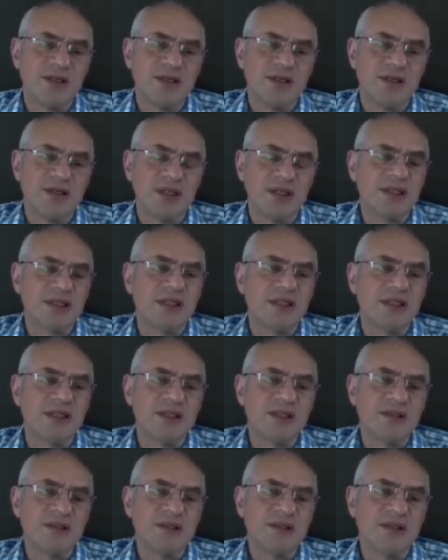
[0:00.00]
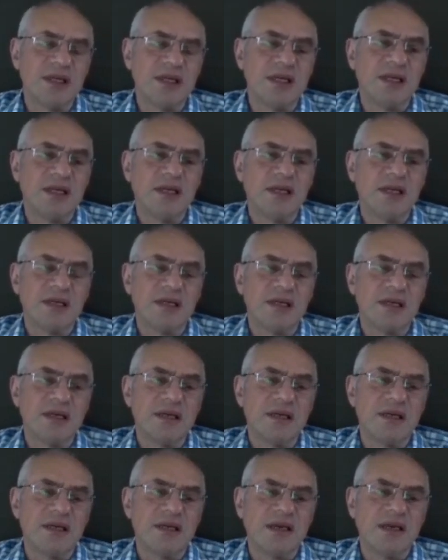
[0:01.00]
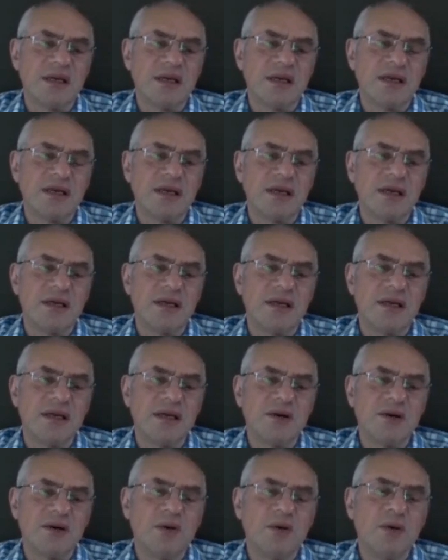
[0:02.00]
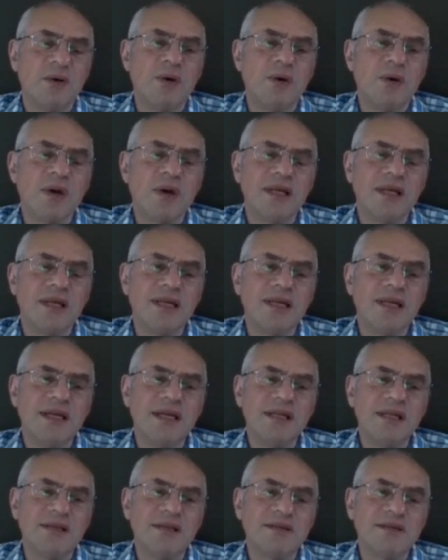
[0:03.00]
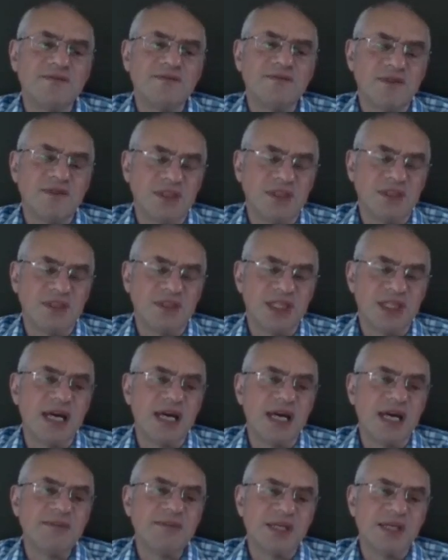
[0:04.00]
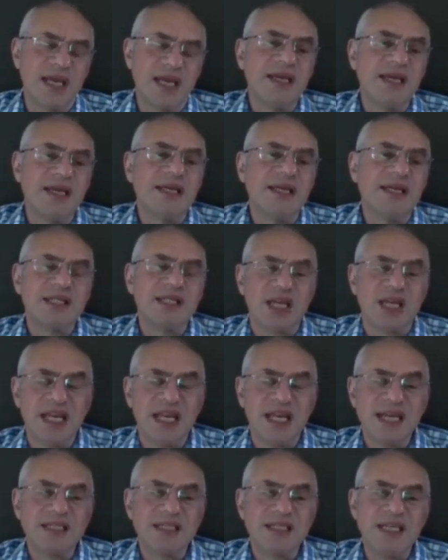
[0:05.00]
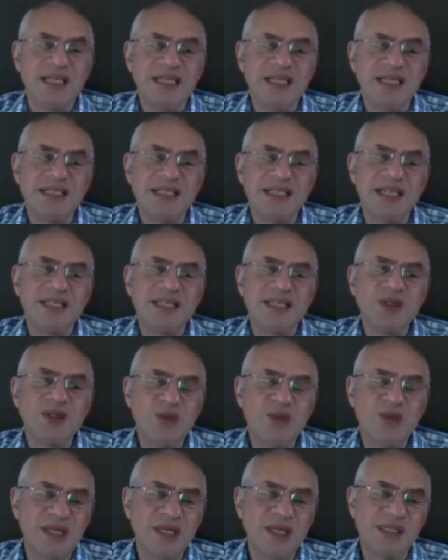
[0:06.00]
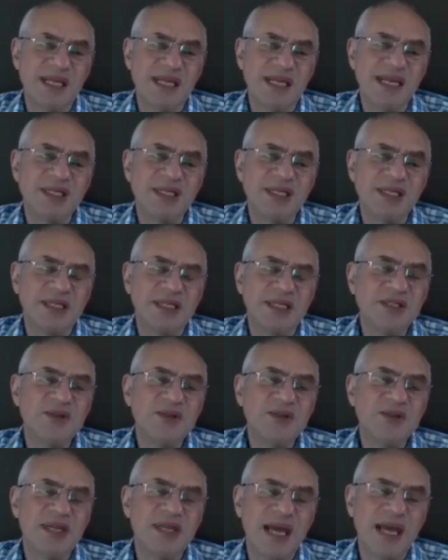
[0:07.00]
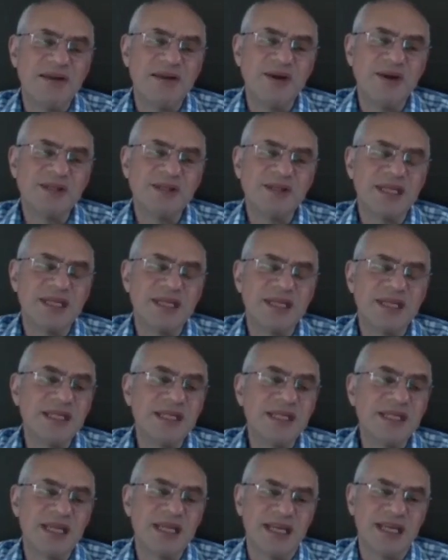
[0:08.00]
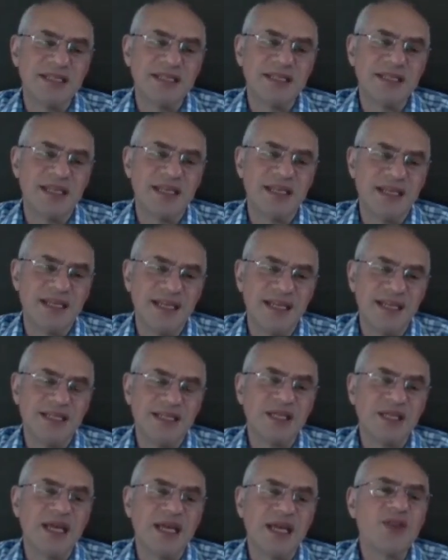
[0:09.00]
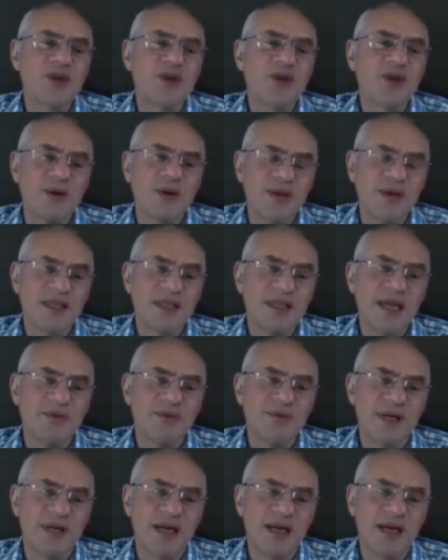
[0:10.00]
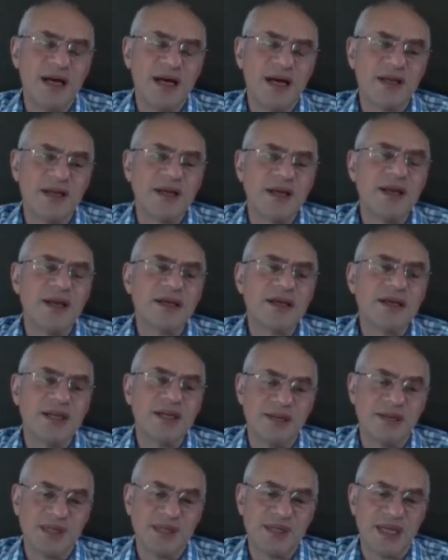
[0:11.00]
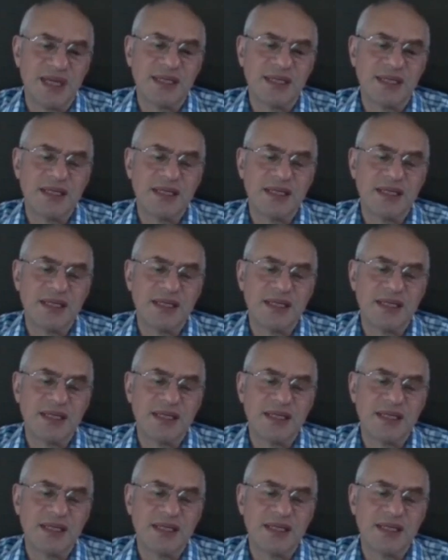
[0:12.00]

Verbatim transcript: Just as uh, all I need to type is to connect to the internet, do the installation, do the downloads, and then disconnect to the internet and throw away the network card, and I can type set.